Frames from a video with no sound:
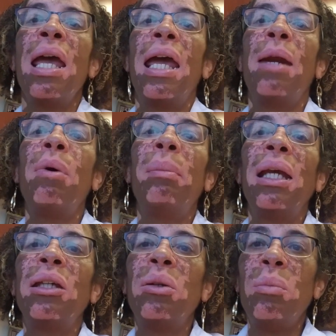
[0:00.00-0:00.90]
And it would
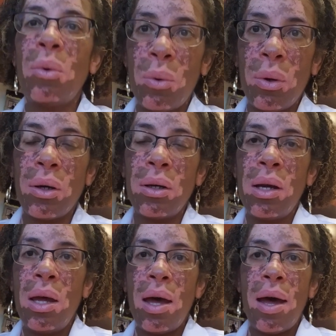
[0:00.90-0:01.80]
make you more
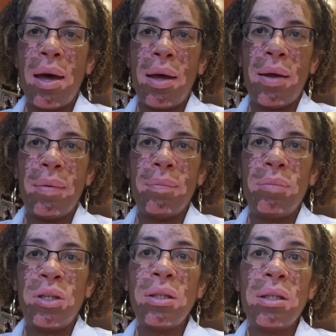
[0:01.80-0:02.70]

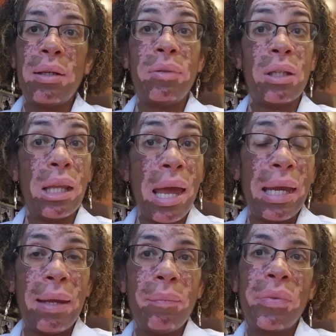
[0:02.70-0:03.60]
sensitive to
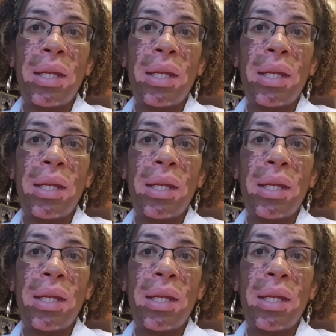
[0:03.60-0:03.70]
light.